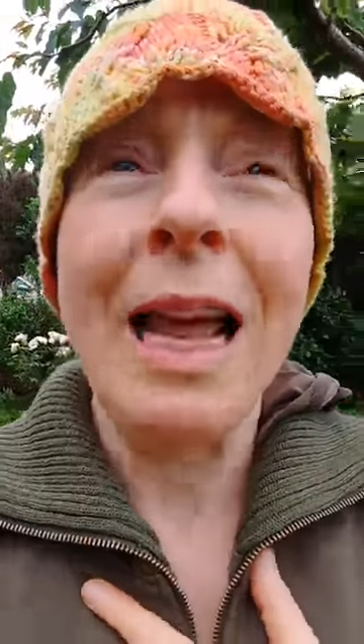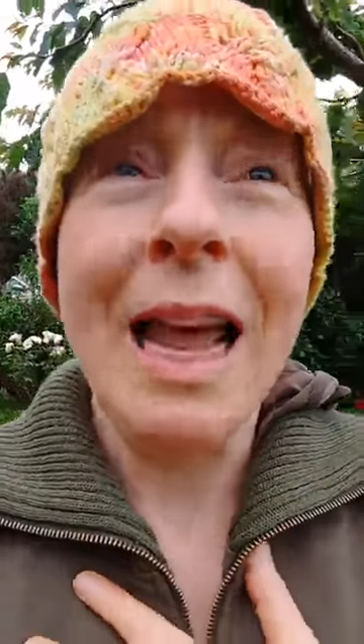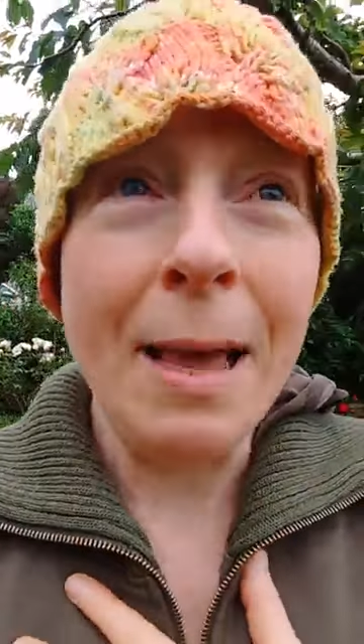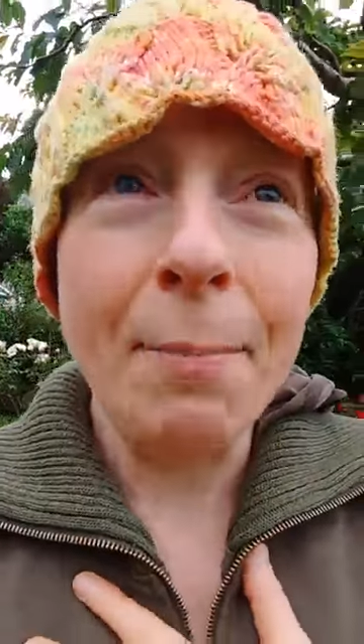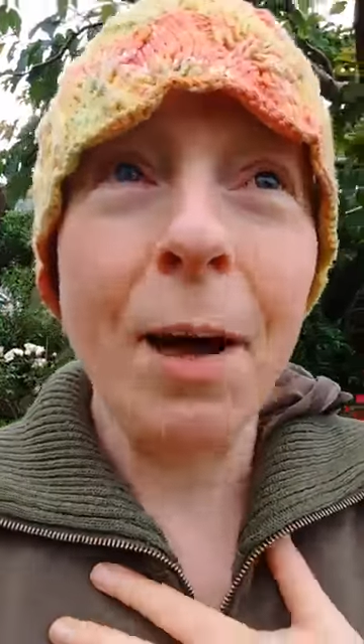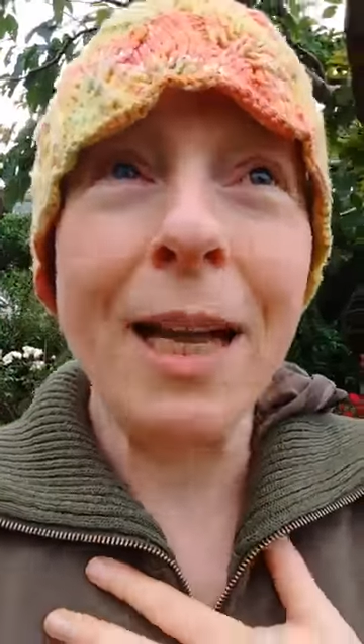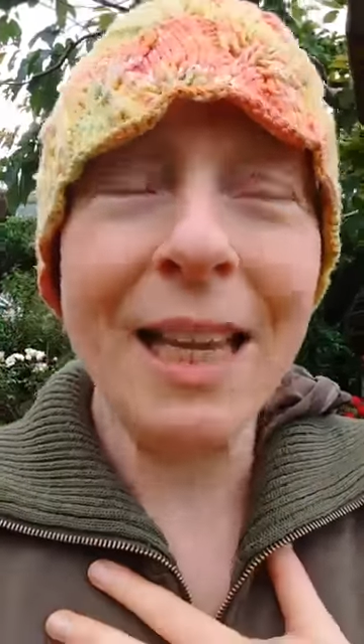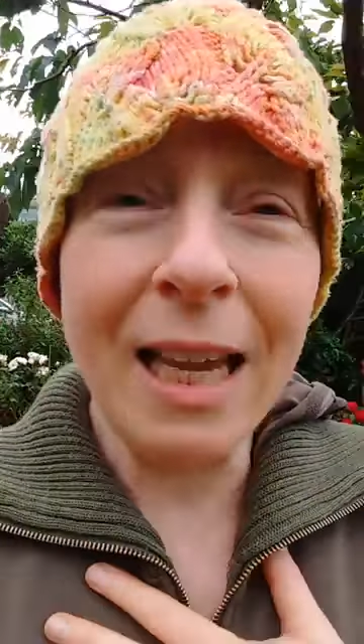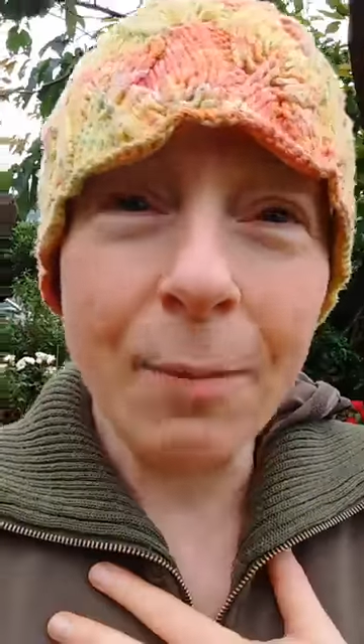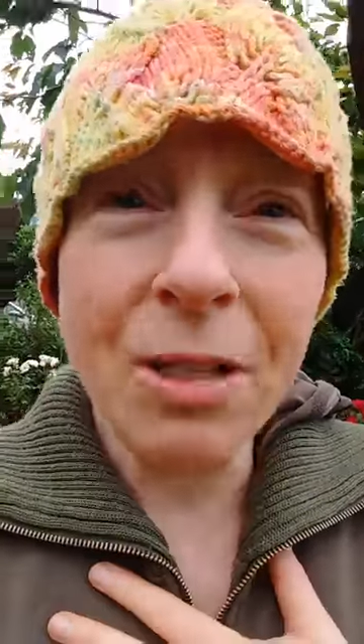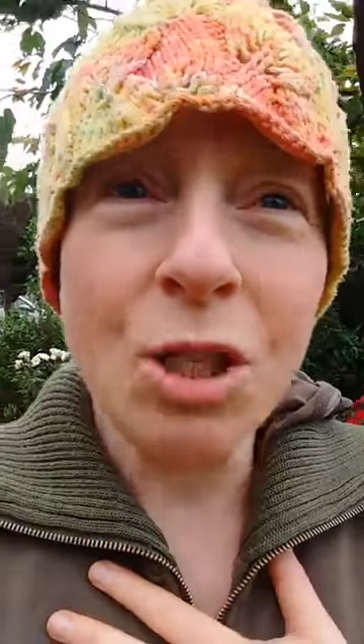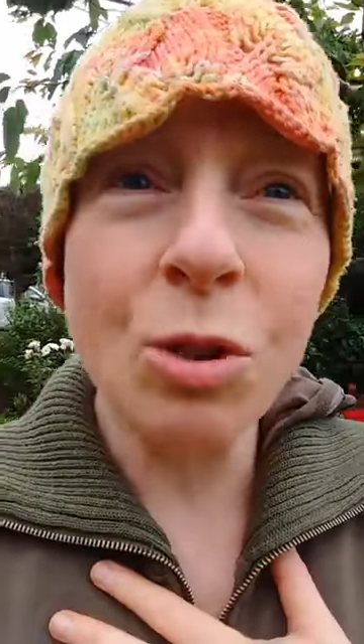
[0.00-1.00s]
and by
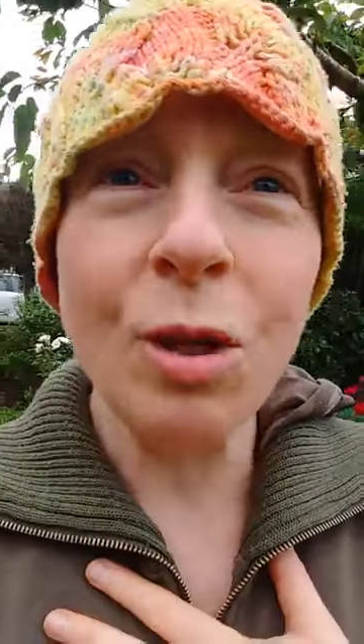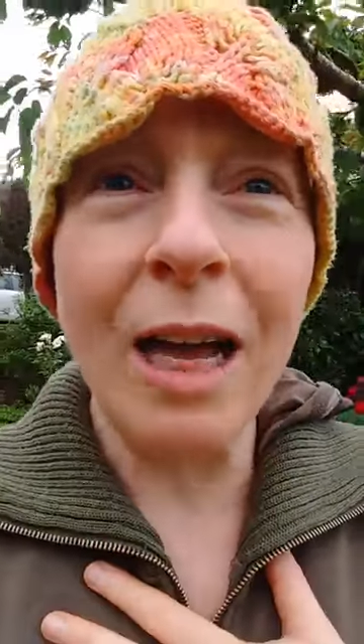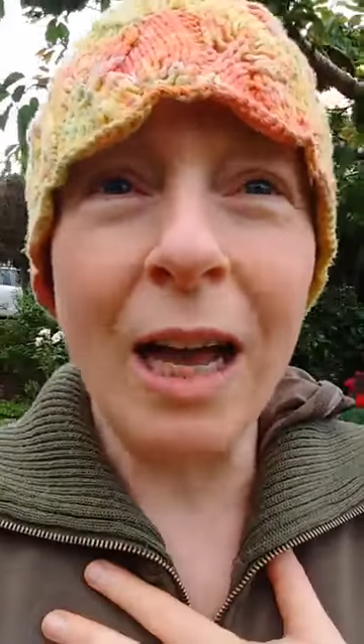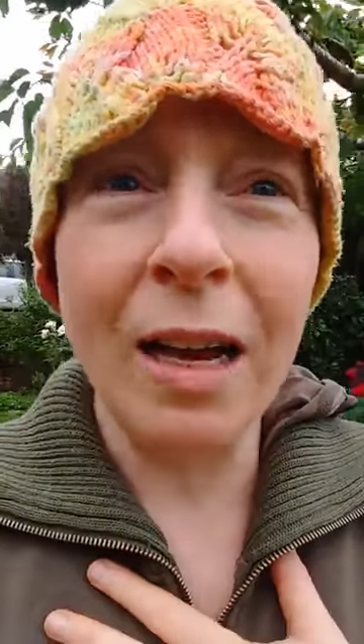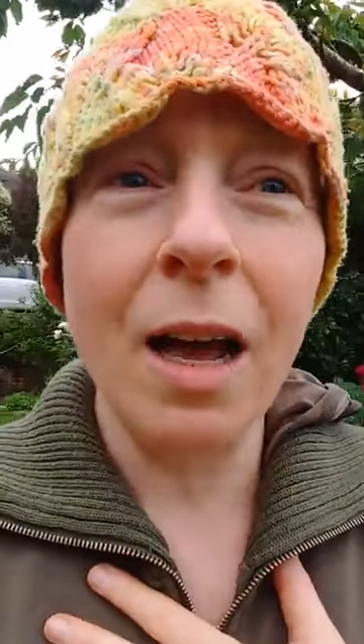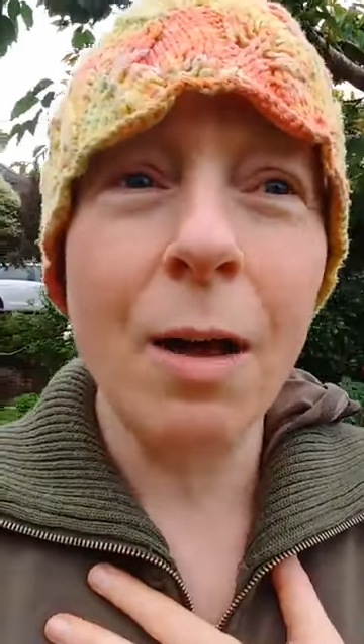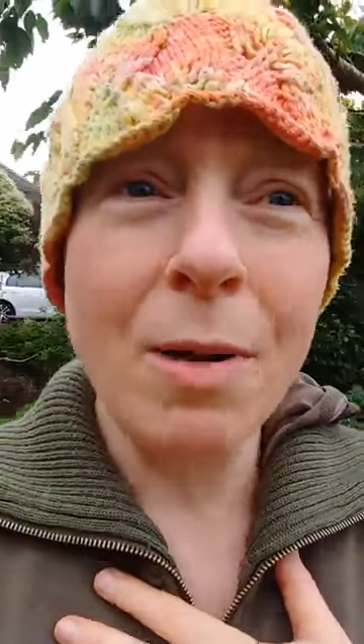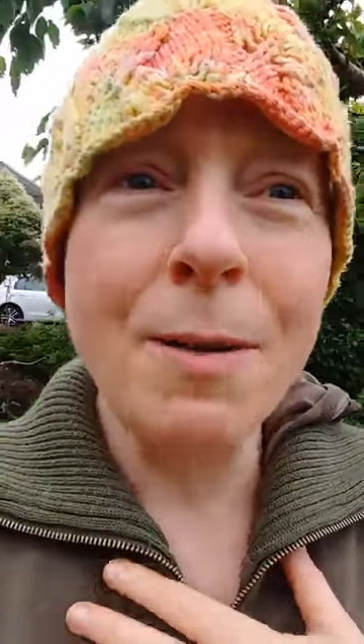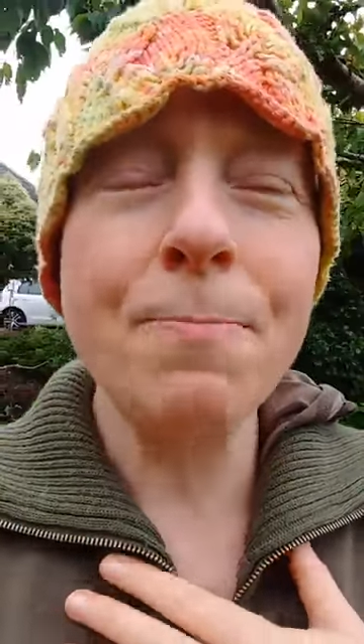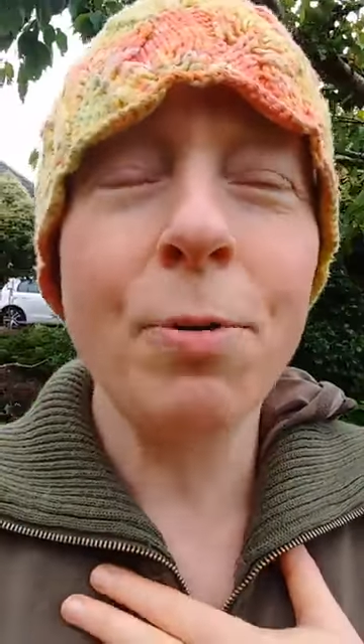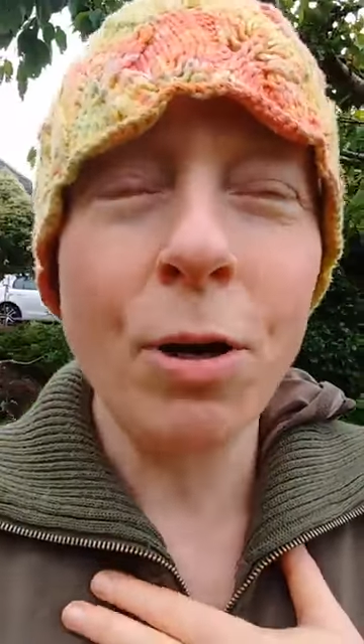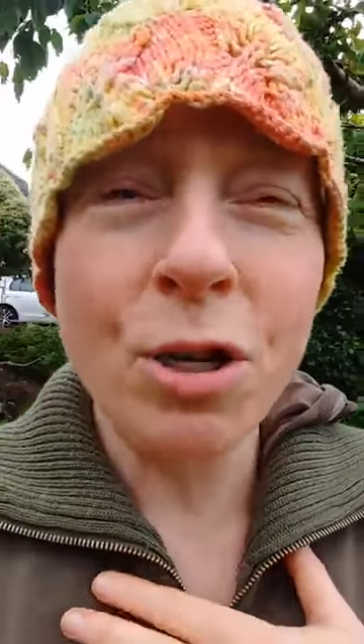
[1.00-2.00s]
come into your heart, I
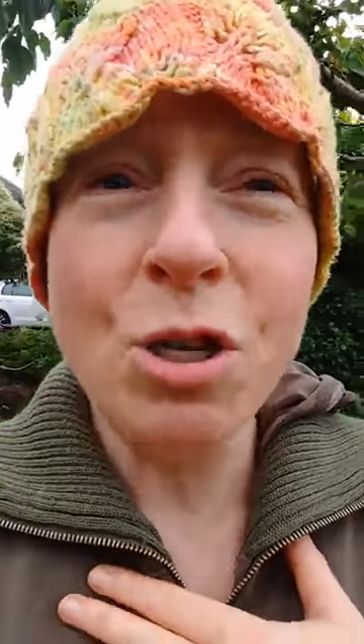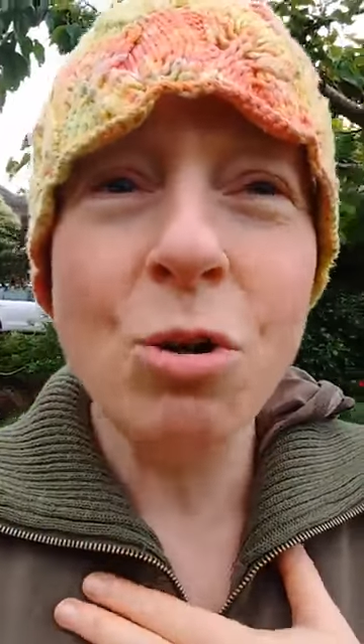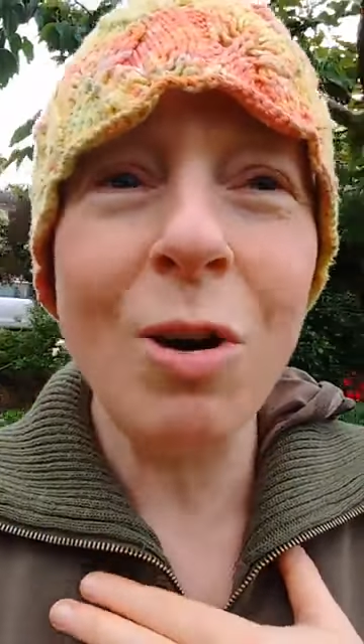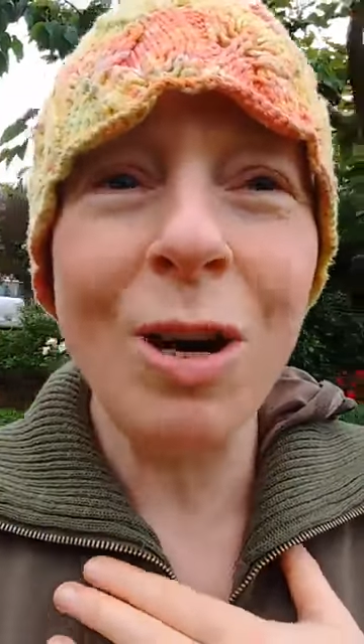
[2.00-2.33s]
mean put your